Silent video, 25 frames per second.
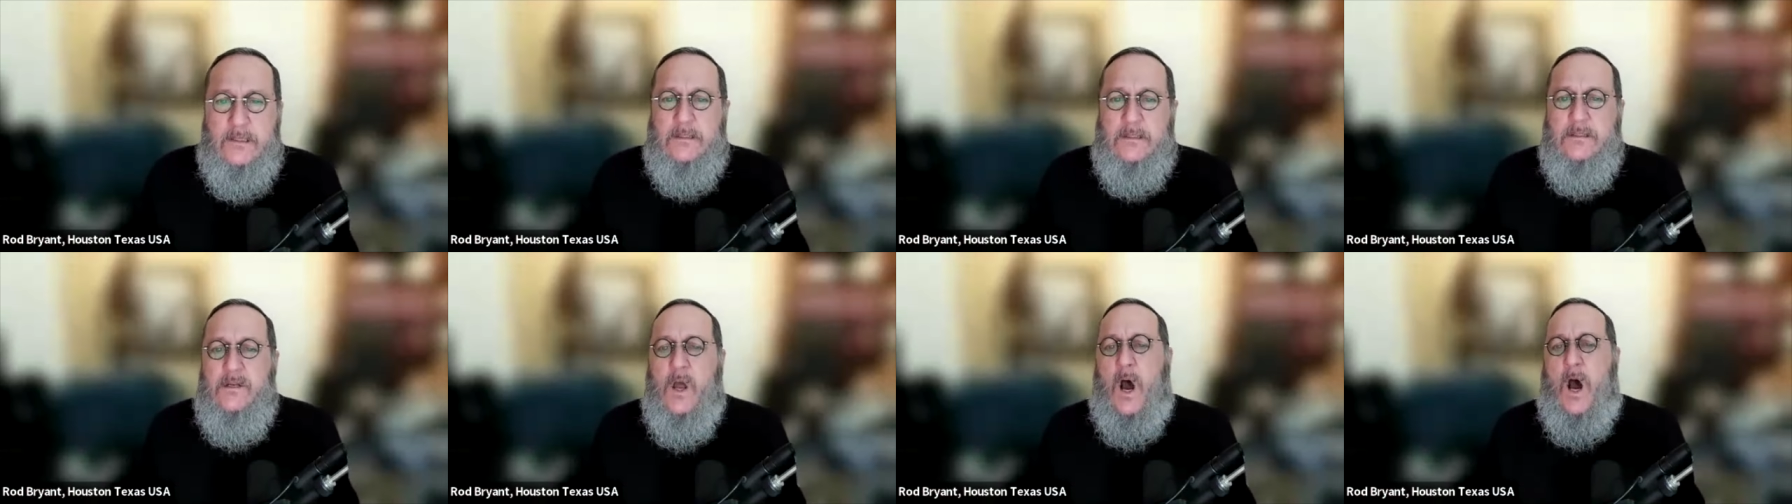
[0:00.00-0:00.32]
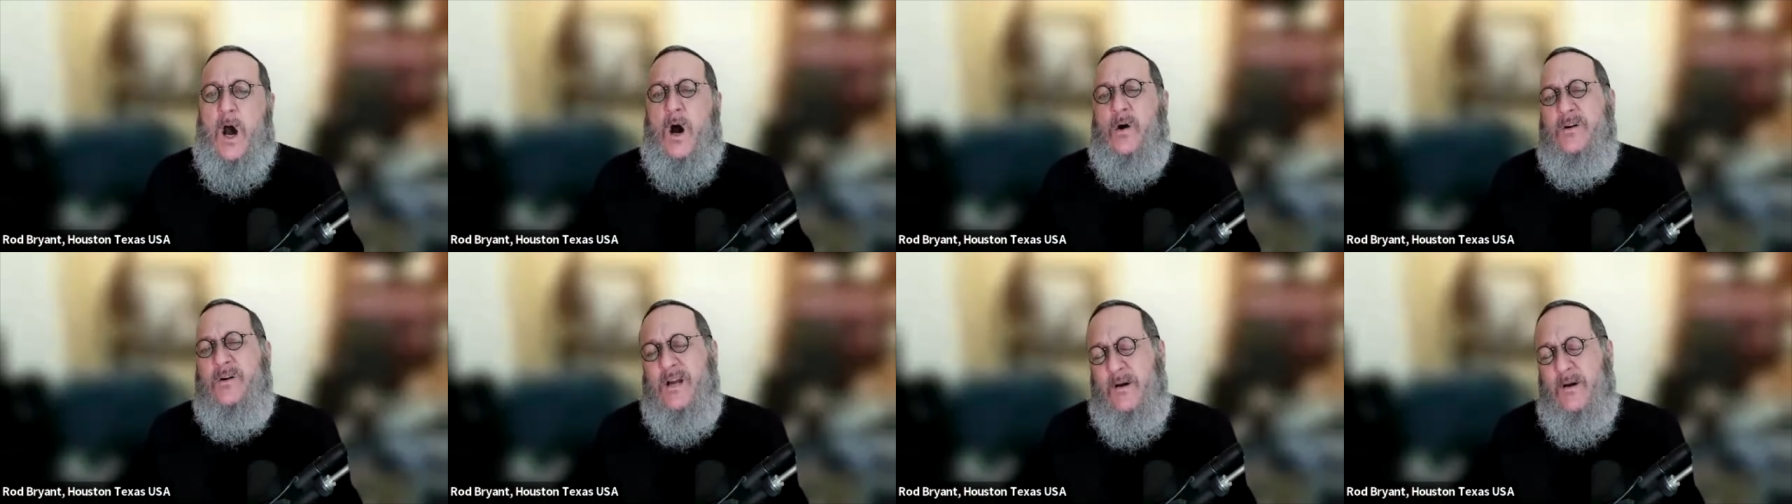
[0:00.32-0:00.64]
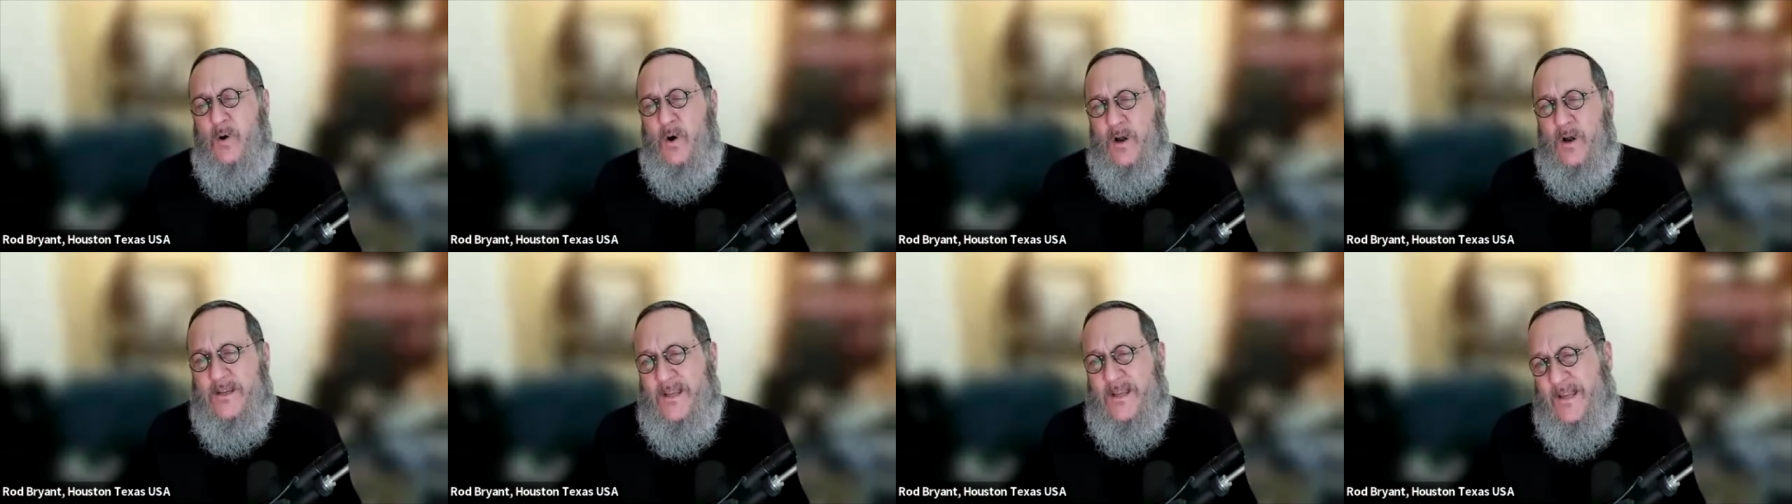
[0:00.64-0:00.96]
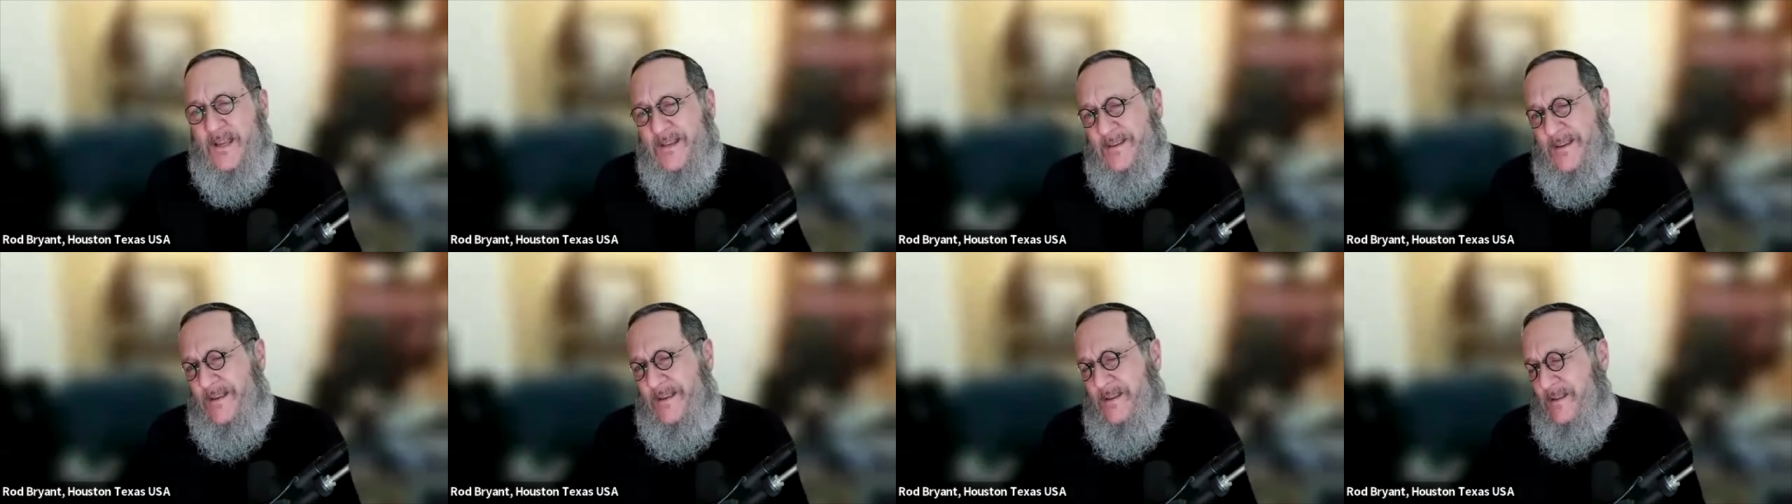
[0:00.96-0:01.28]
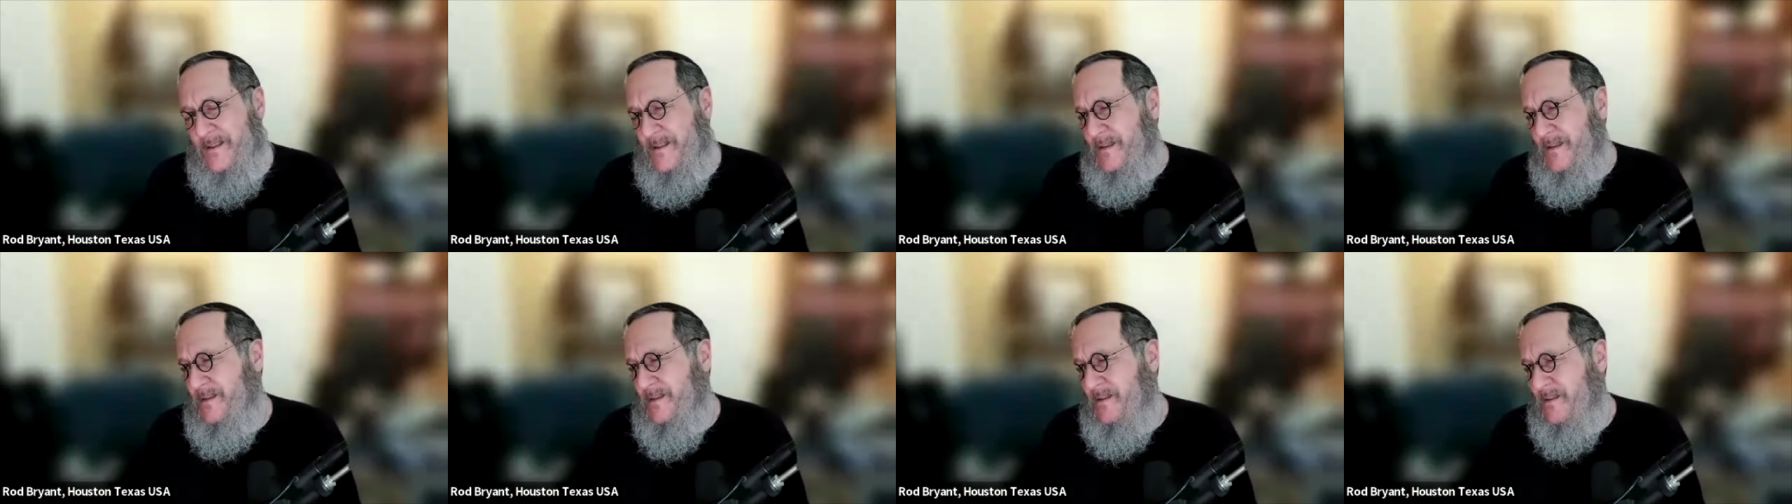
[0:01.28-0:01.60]
no, come on. It,
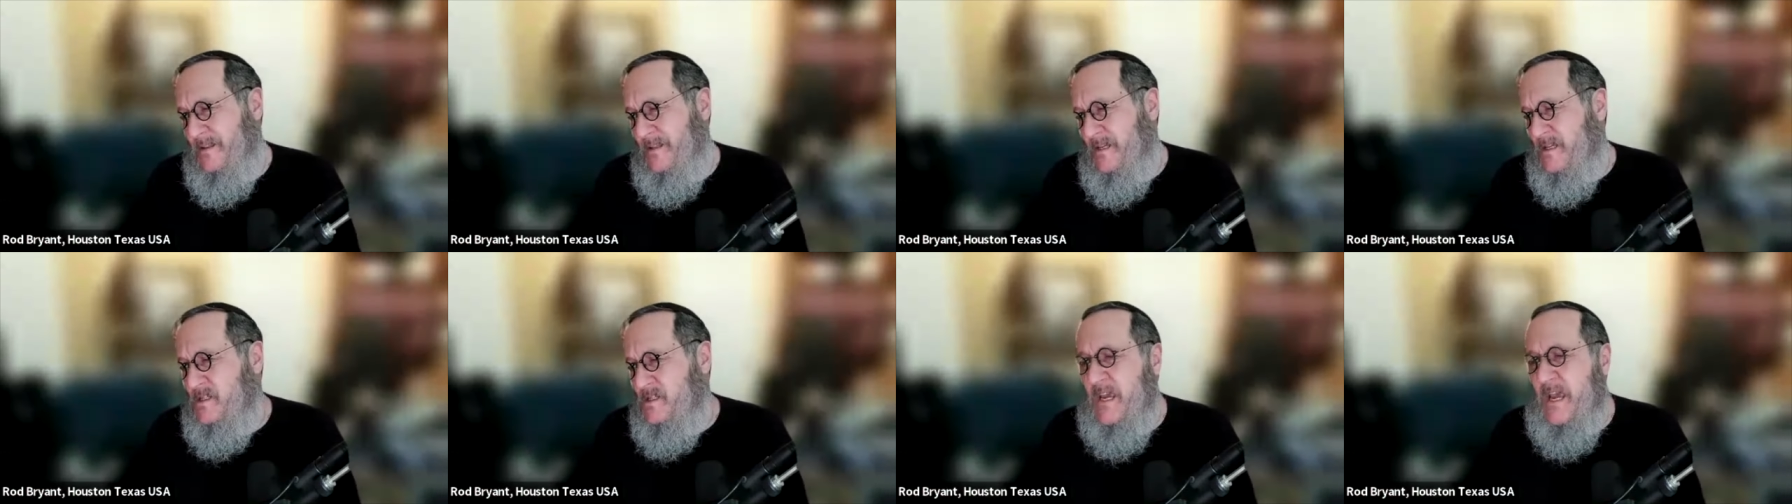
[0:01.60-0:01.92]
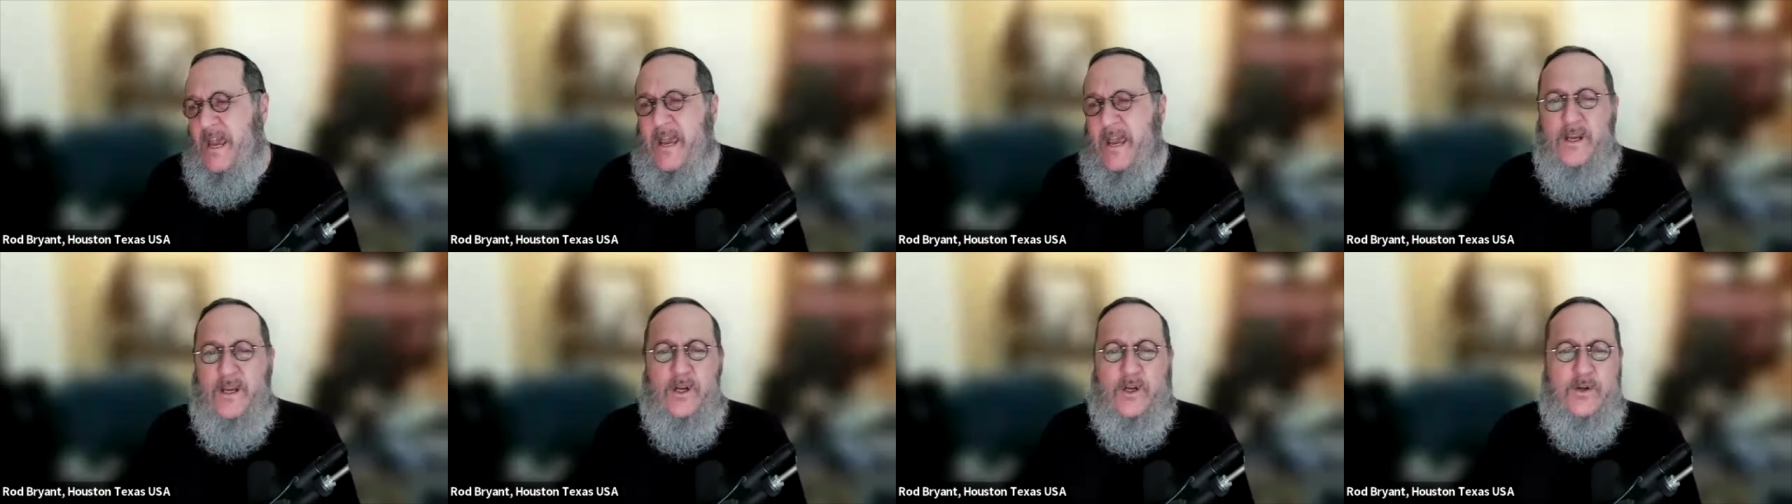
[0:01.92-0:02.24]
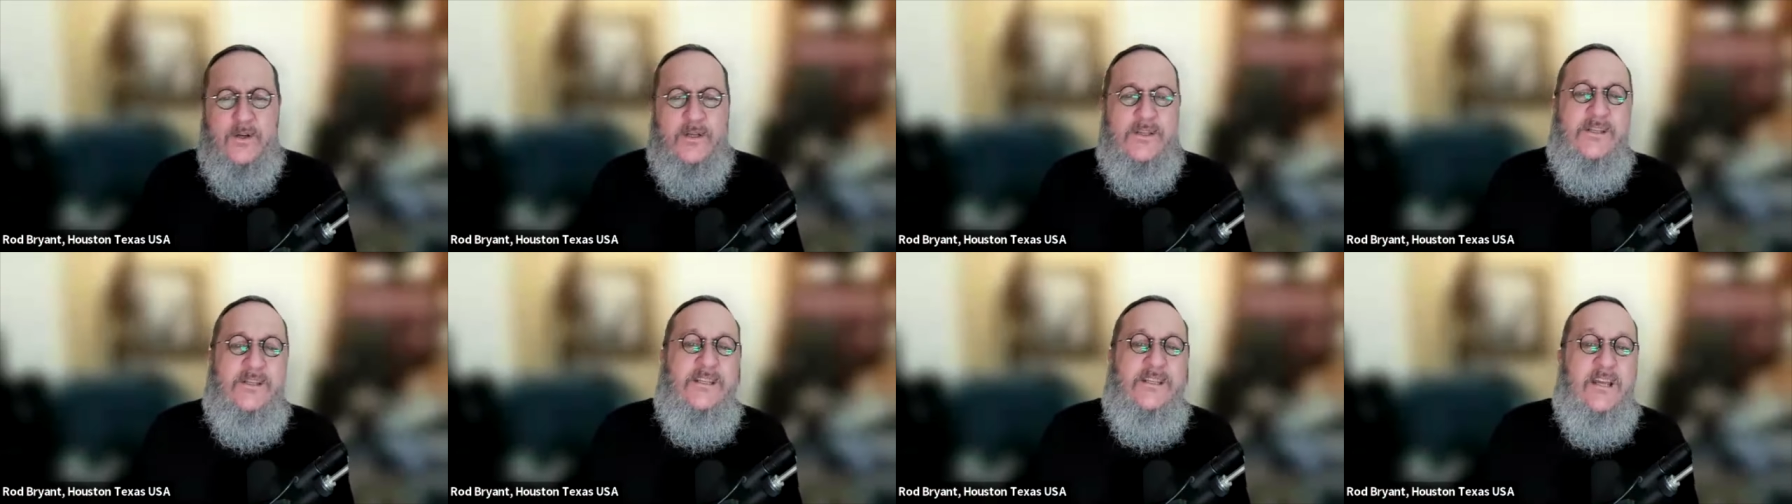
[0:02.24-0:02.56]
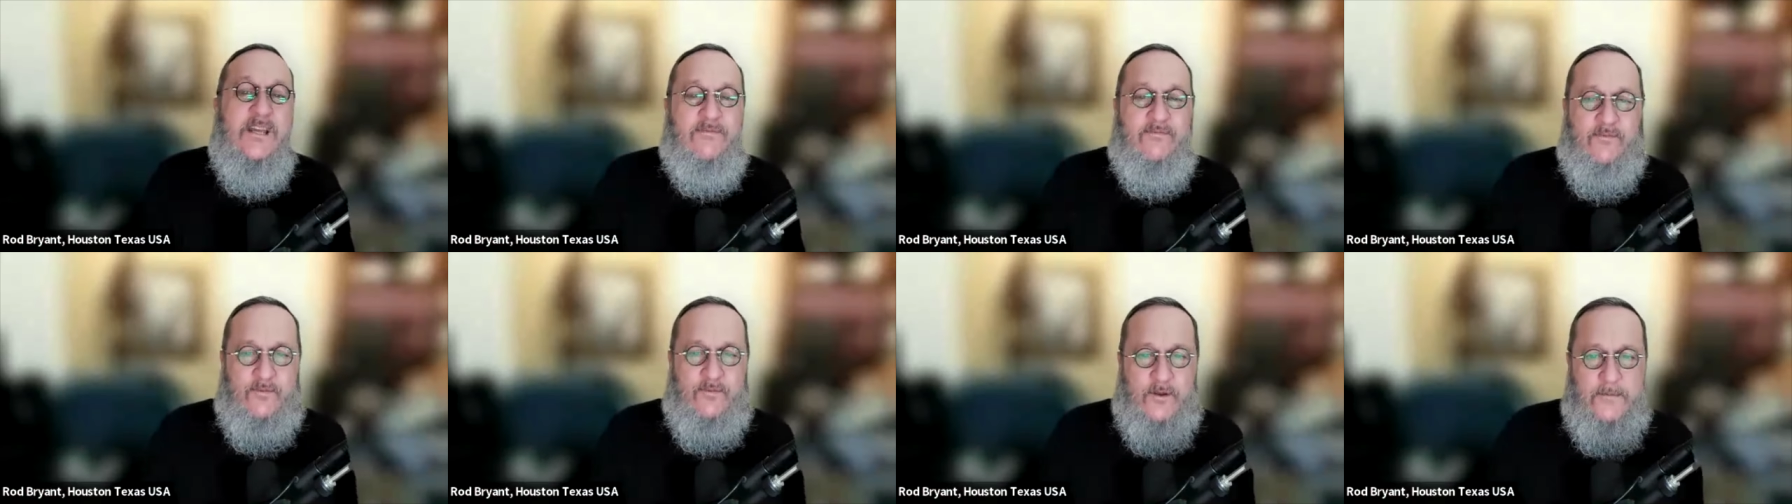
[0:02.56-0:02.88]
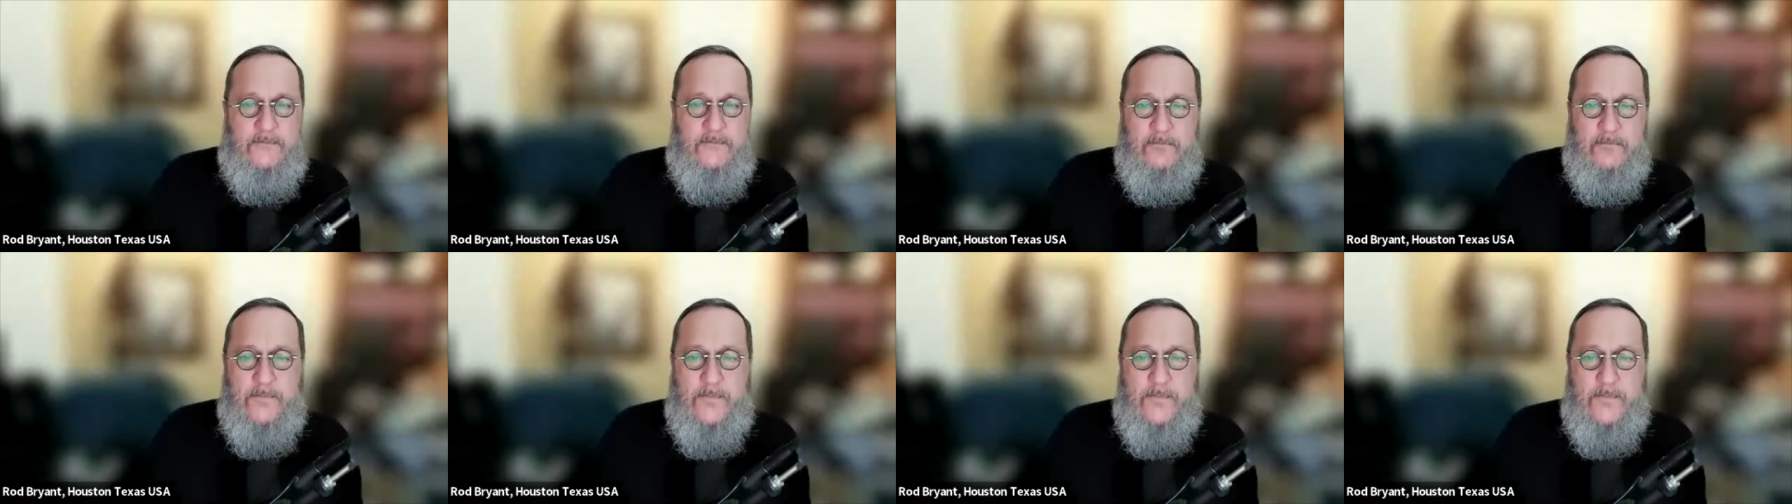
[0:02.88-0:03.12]
it, this anger is different.